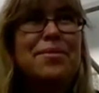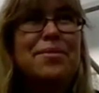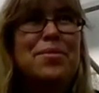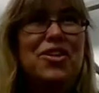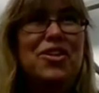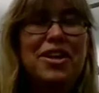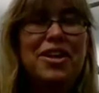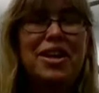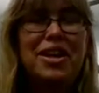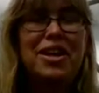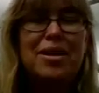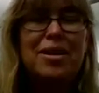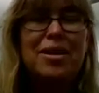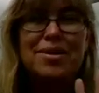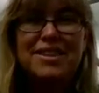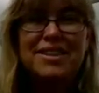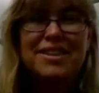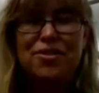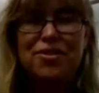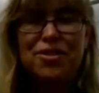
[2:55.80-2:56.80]
My cucumbers
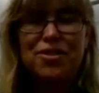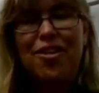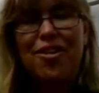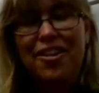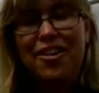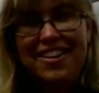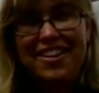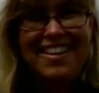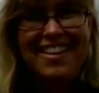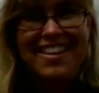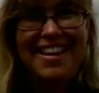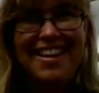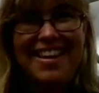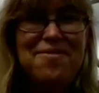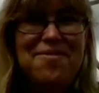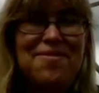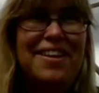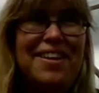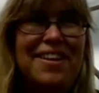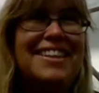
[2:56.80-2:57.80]
have gone. They've
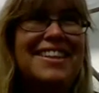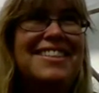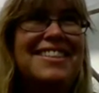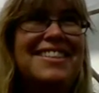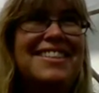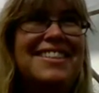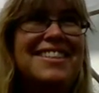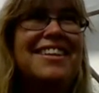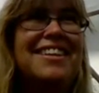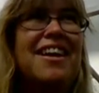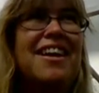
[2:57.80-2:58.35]
finished.